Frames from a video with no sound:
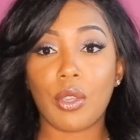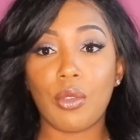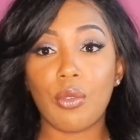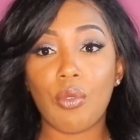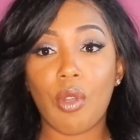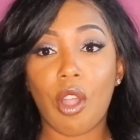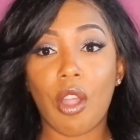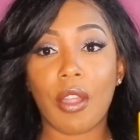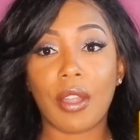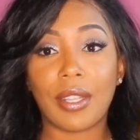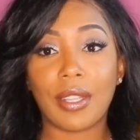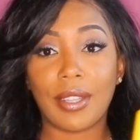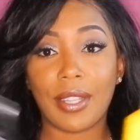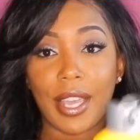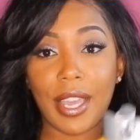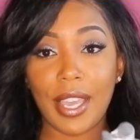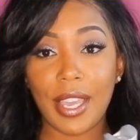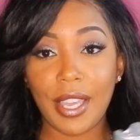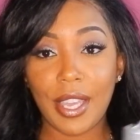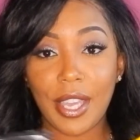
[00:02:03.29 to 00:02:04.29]
you are
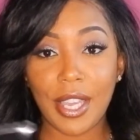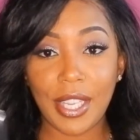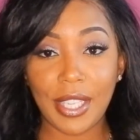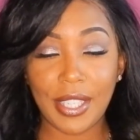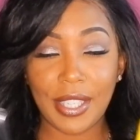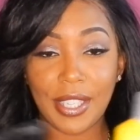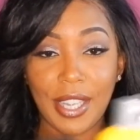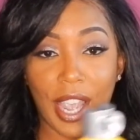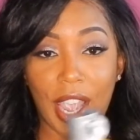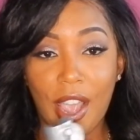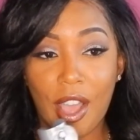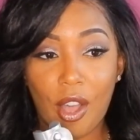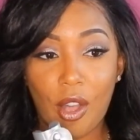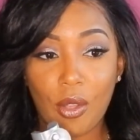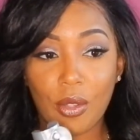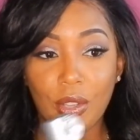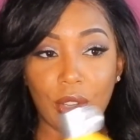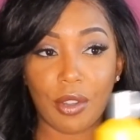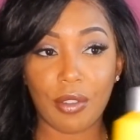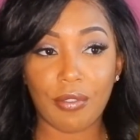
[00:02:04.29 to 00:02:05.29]
laying
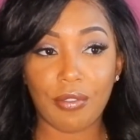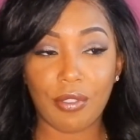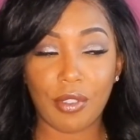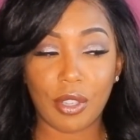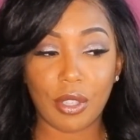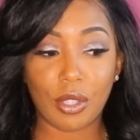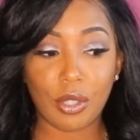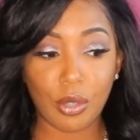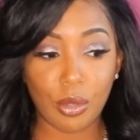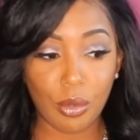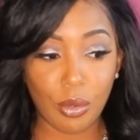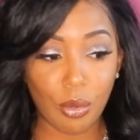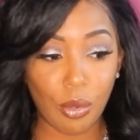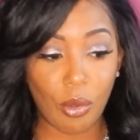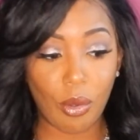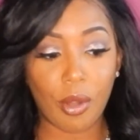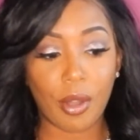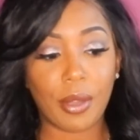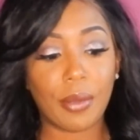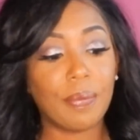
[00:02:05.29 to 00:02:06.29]
down your frontal,
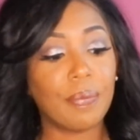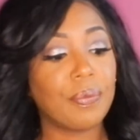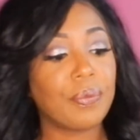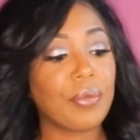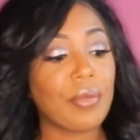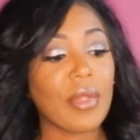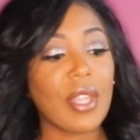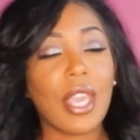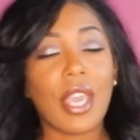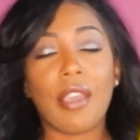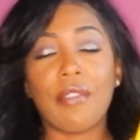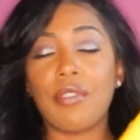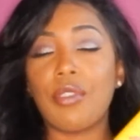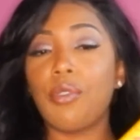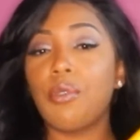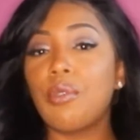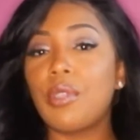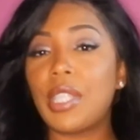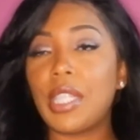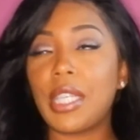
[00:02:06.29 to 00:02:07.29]
or if
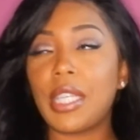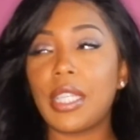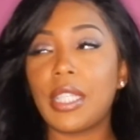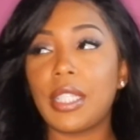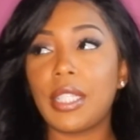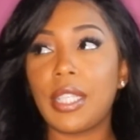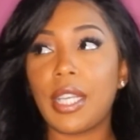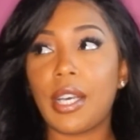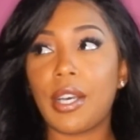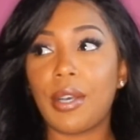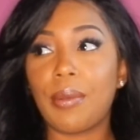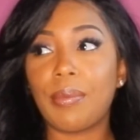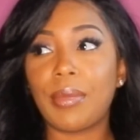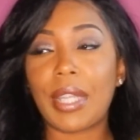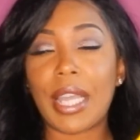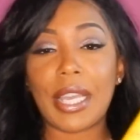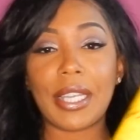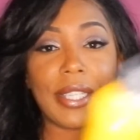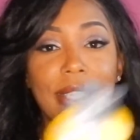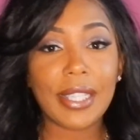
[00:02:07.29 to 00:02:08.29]
you're using
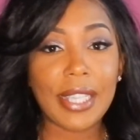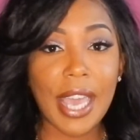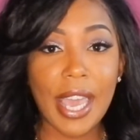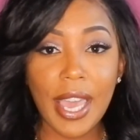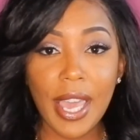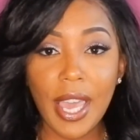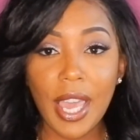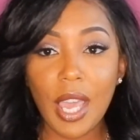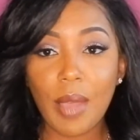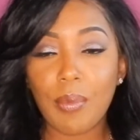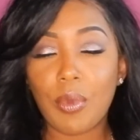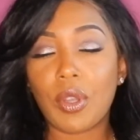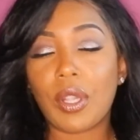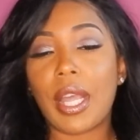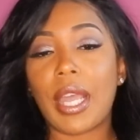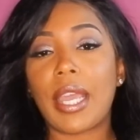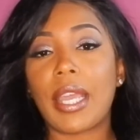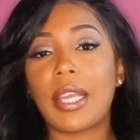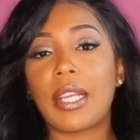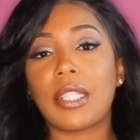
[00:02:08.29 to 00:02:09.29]
lace tape or
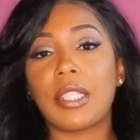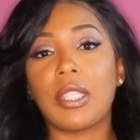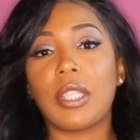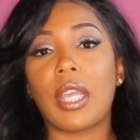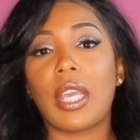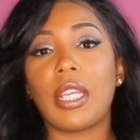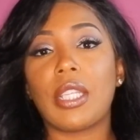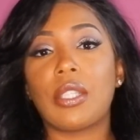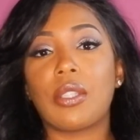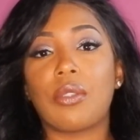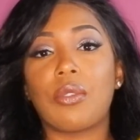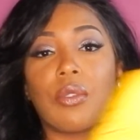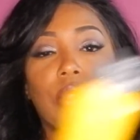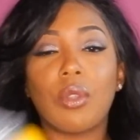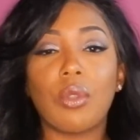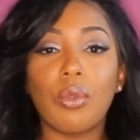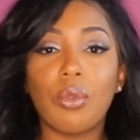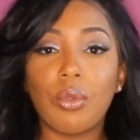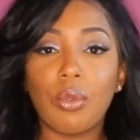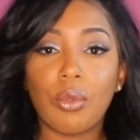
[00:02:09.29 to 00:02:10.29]
like lace
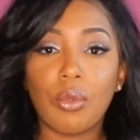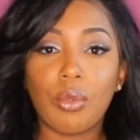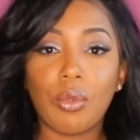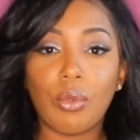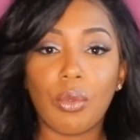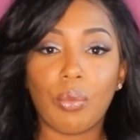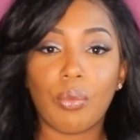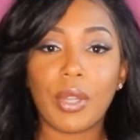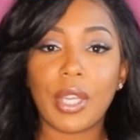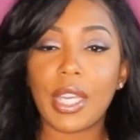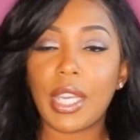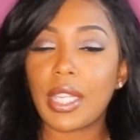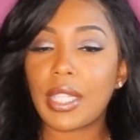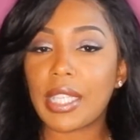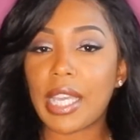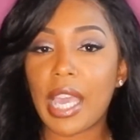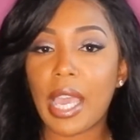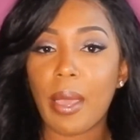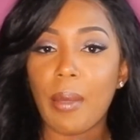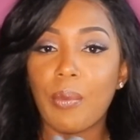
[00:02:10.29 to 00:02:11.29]
glue, wig
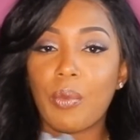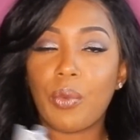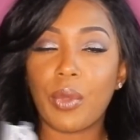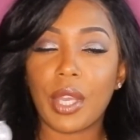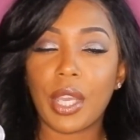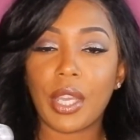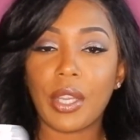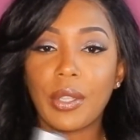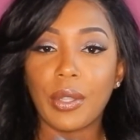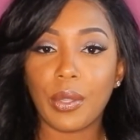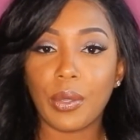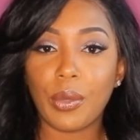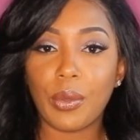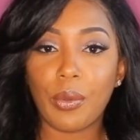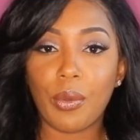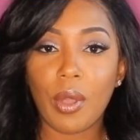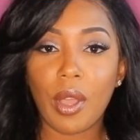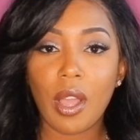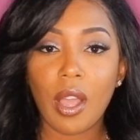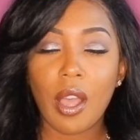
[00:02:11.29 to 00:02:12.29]
tape, wig
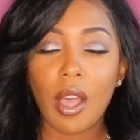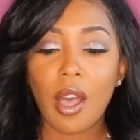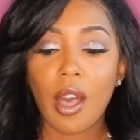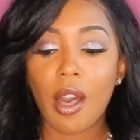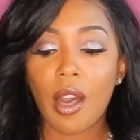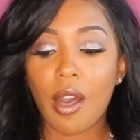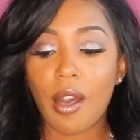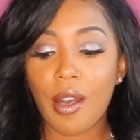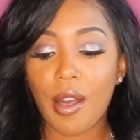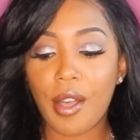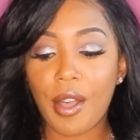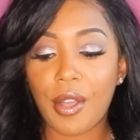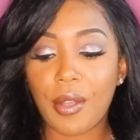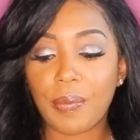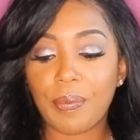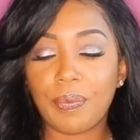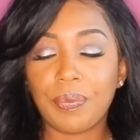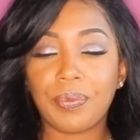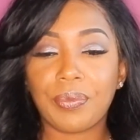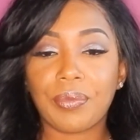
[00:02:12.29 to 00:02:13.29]
glue, at